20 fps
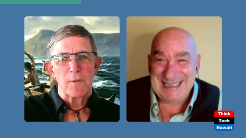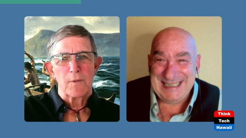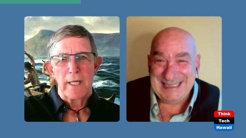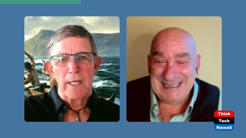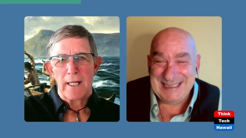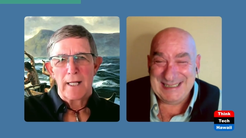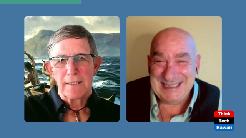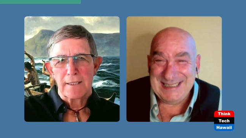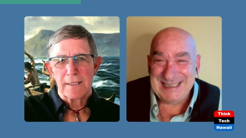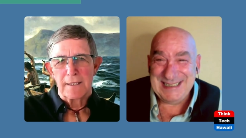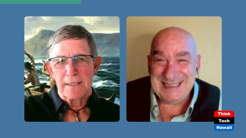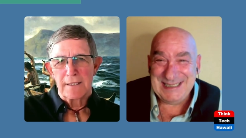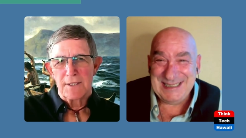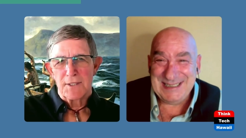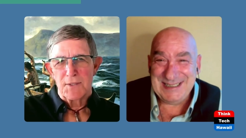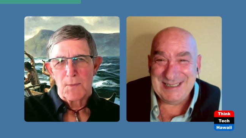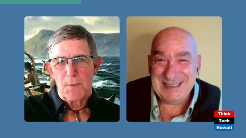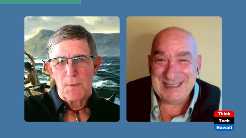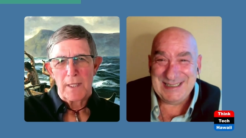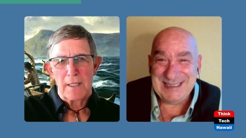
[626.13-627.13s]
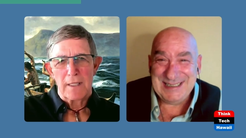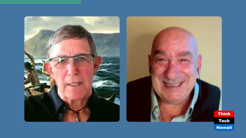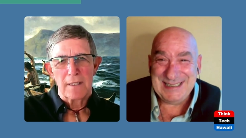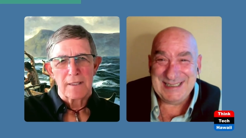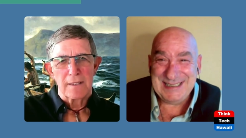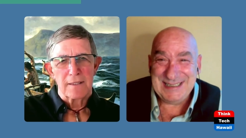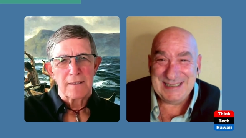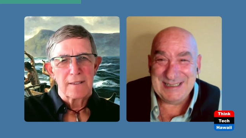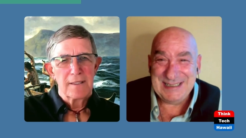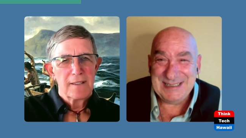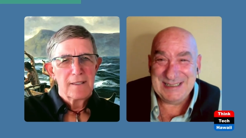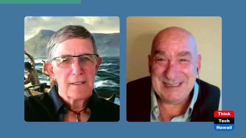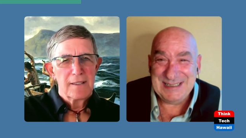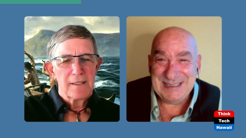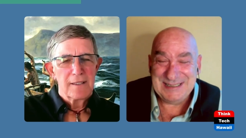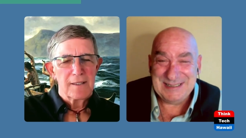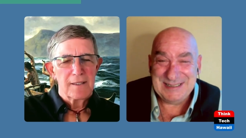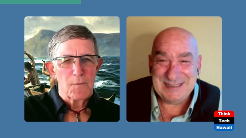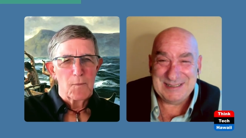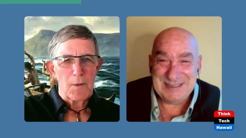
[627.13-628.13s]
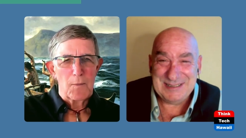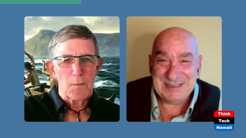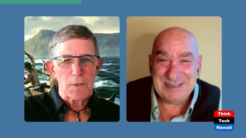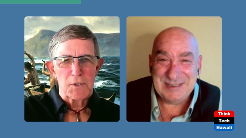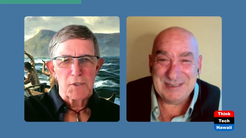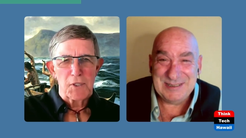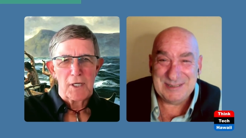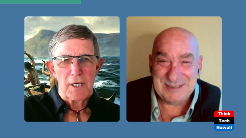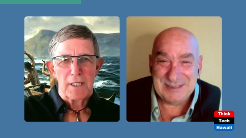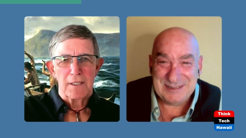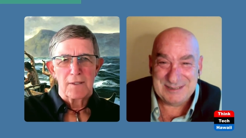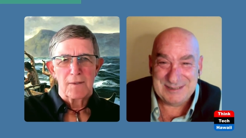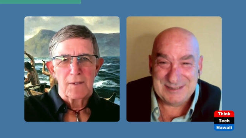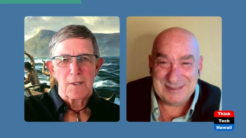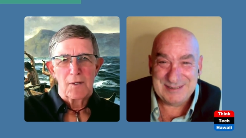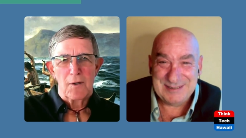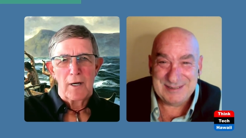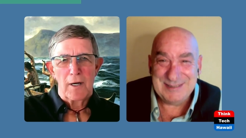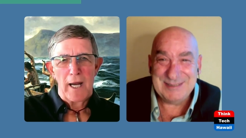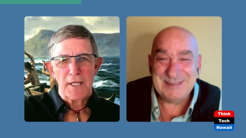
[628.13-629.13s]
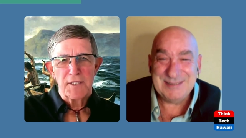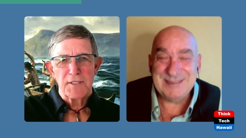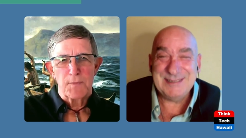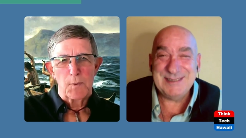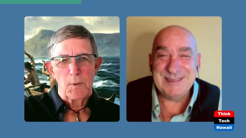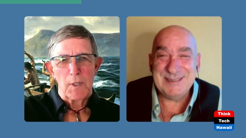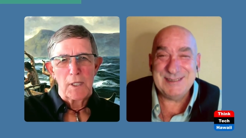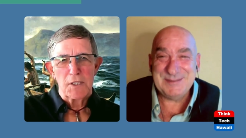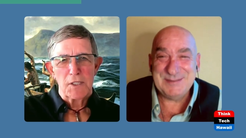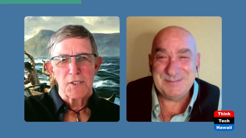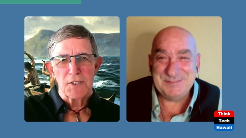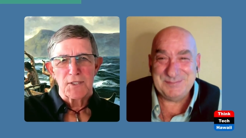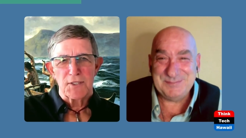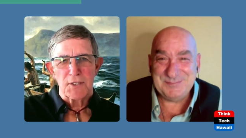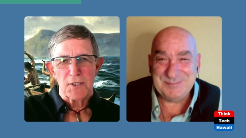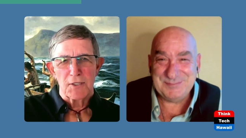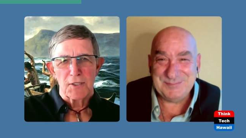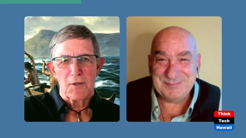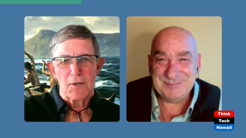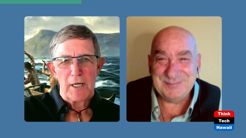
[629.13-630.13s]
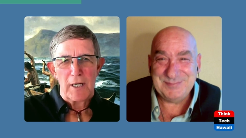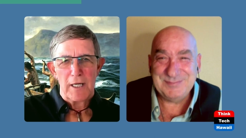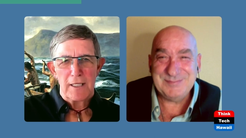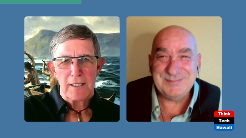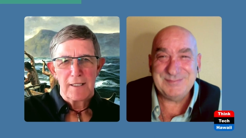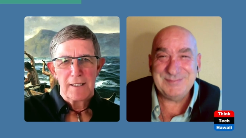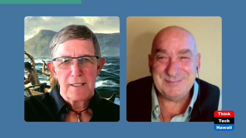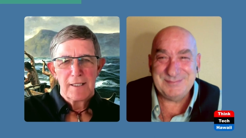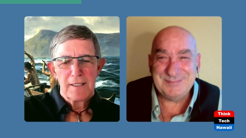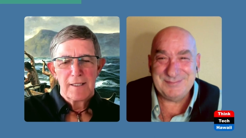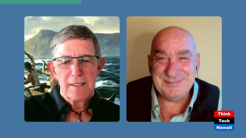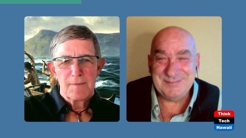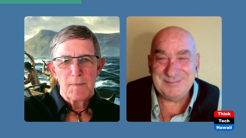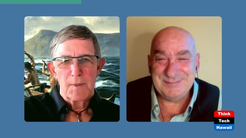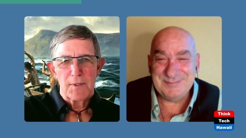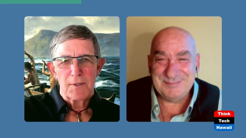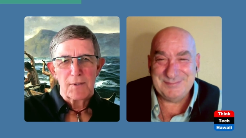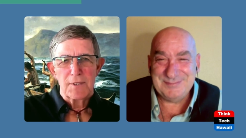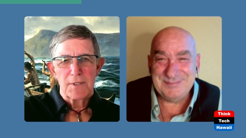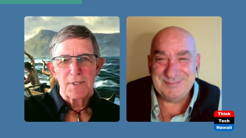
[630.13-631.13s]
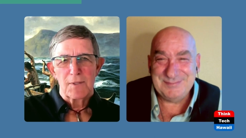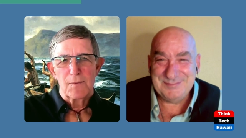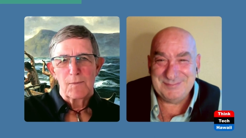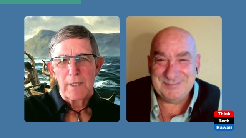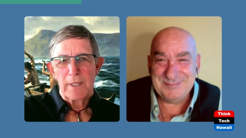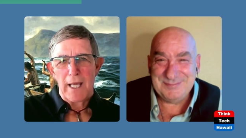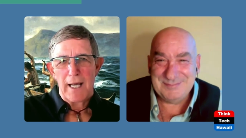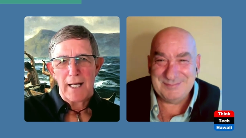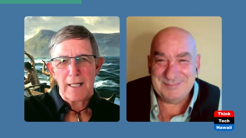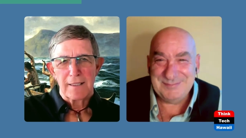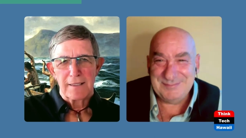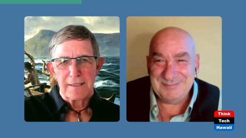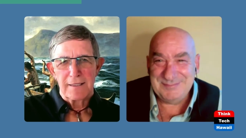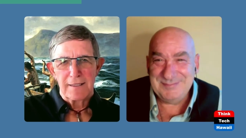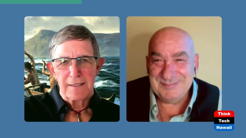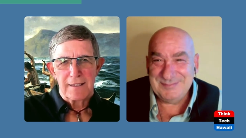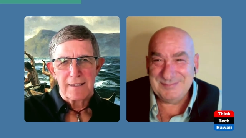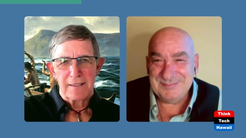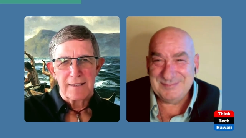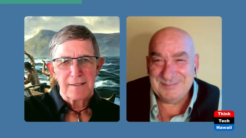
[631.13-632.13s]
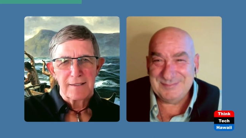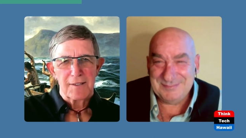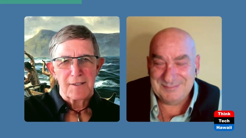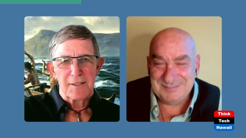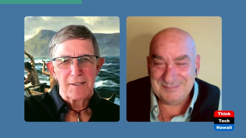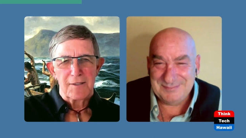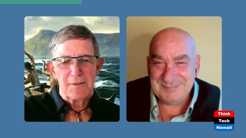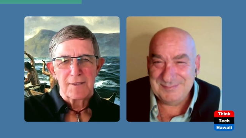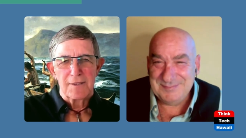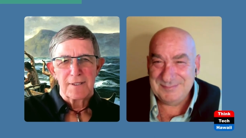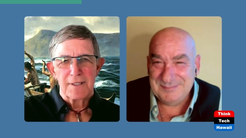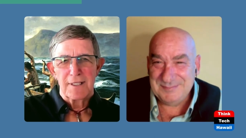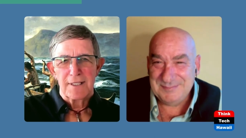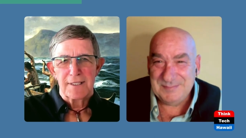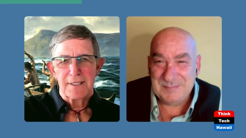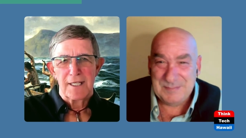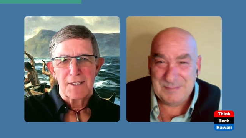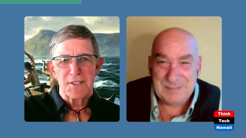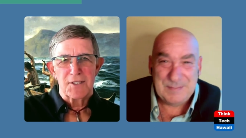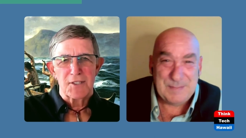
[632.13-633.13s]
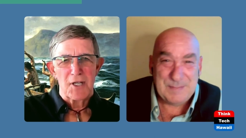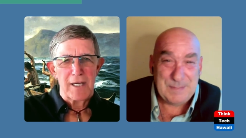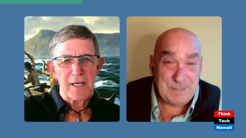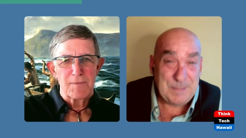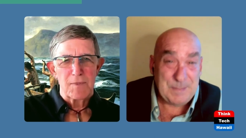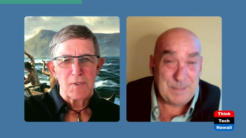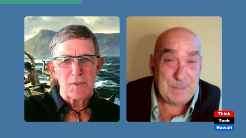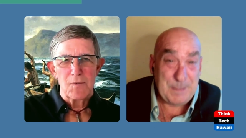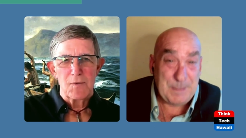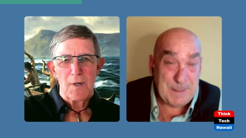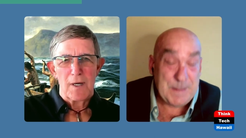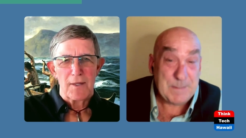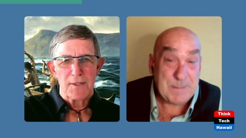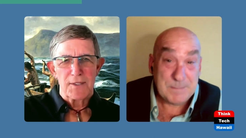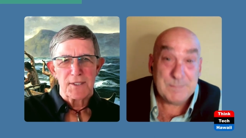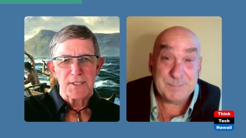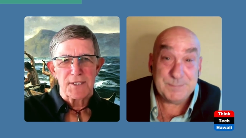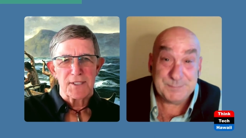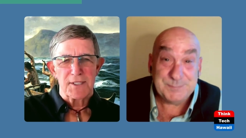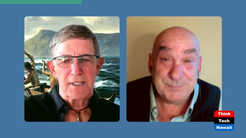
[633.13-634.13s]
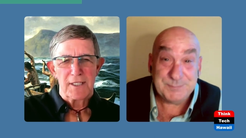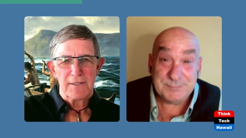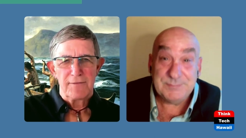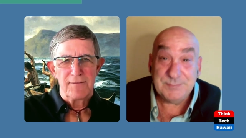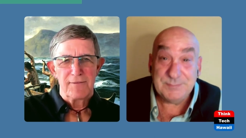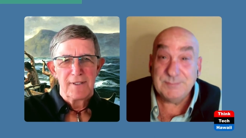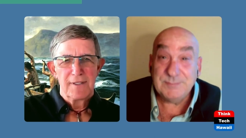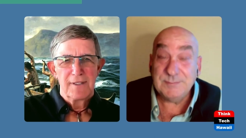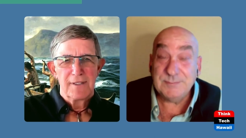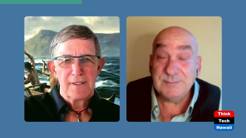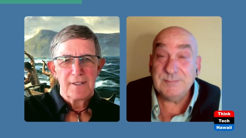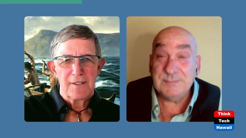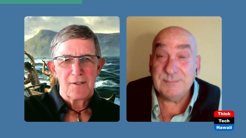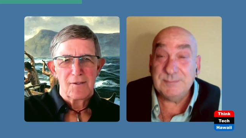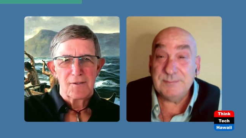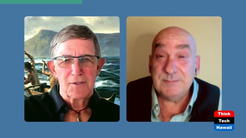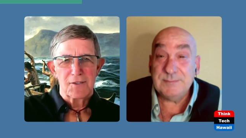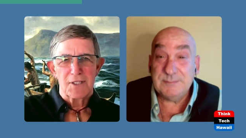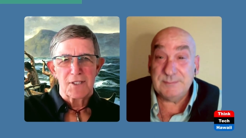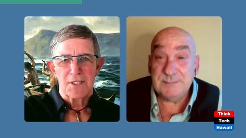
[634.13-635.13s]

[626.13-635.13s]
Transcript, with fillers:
Speaker 1: of reality as well, and what we're trying. You know, our aspirations are great, but there is a reality that you know it takes time to do all this stuff. You don't